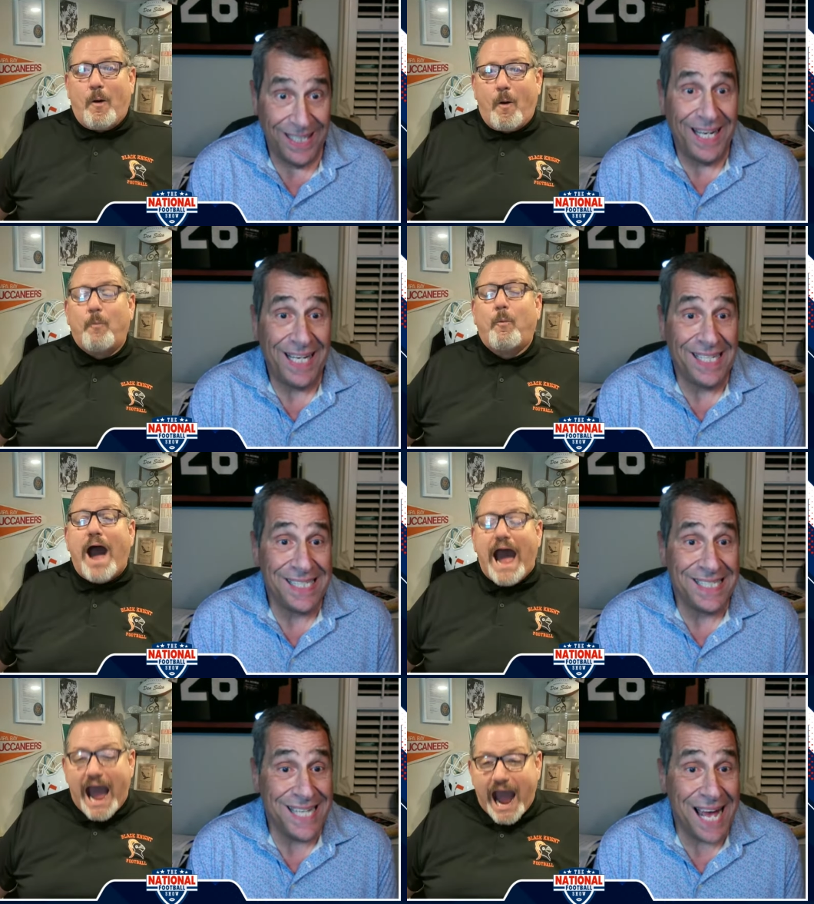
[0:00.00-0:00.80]
Speaker 1: He's
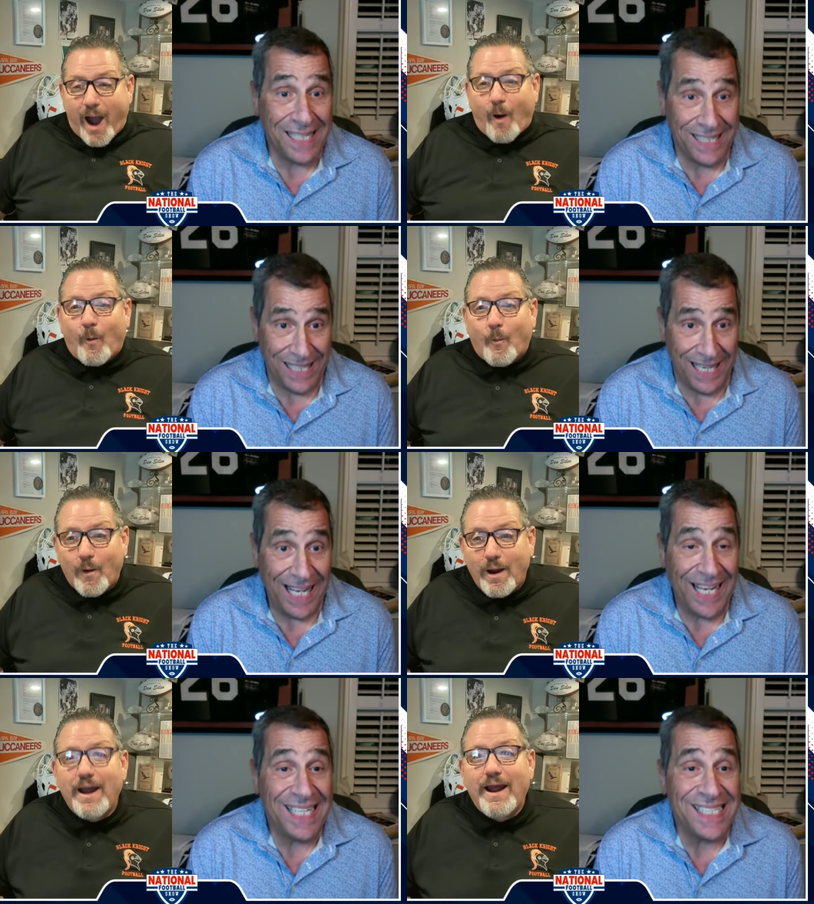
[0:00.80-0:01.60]
wow. Dead.
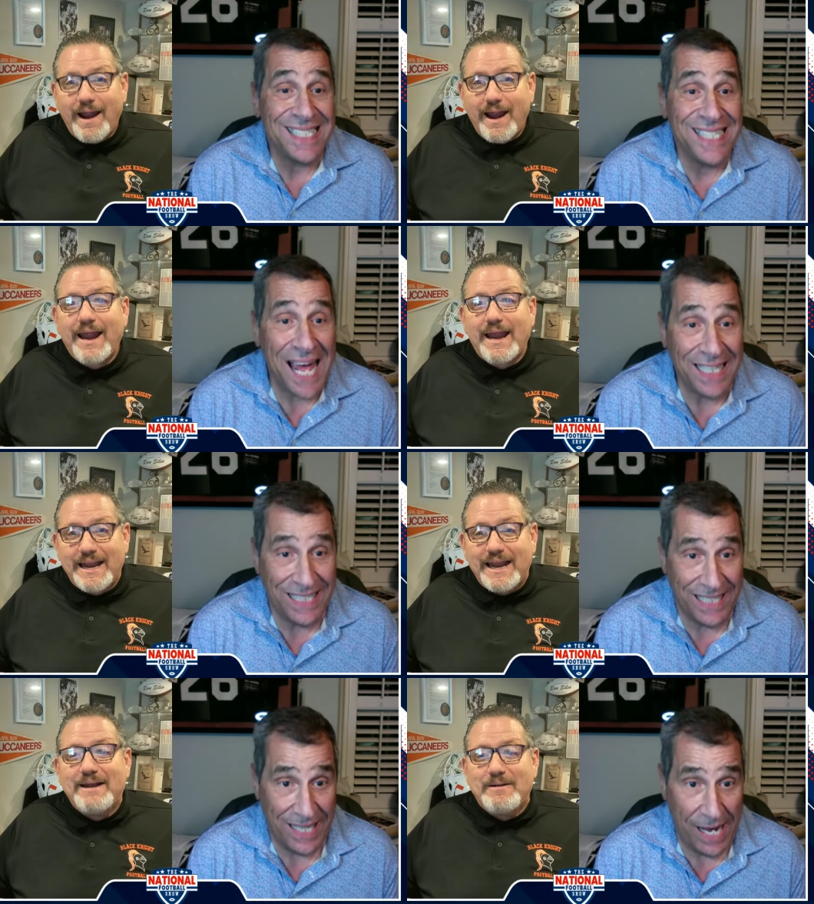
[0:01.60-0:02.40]
He's dead
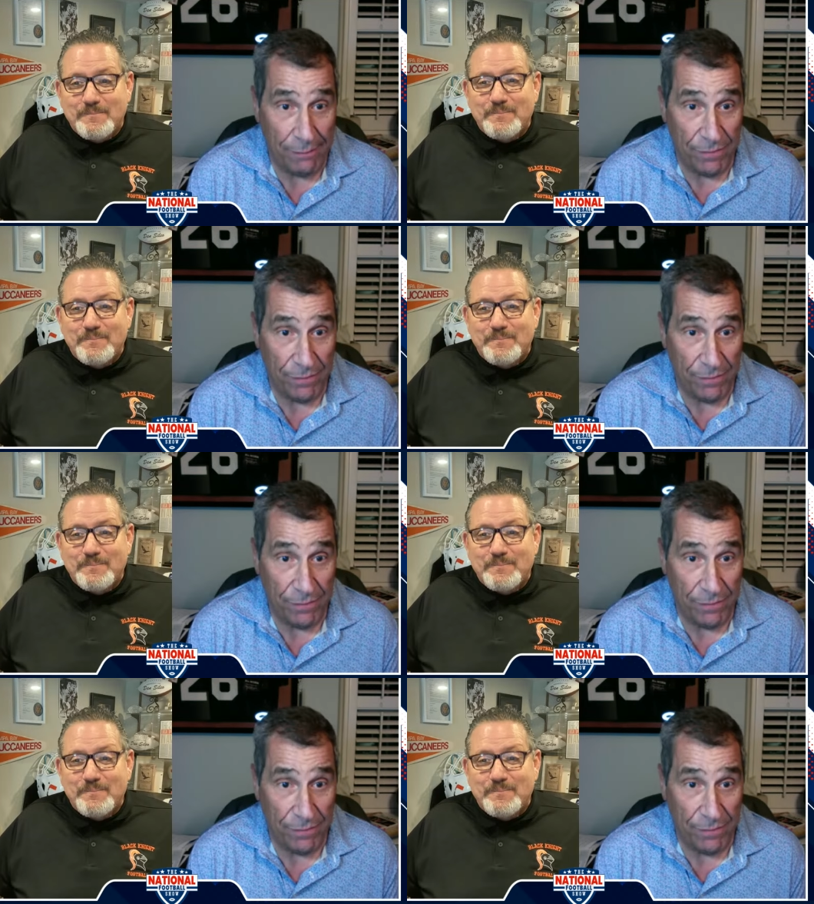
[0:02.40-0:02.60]
to them.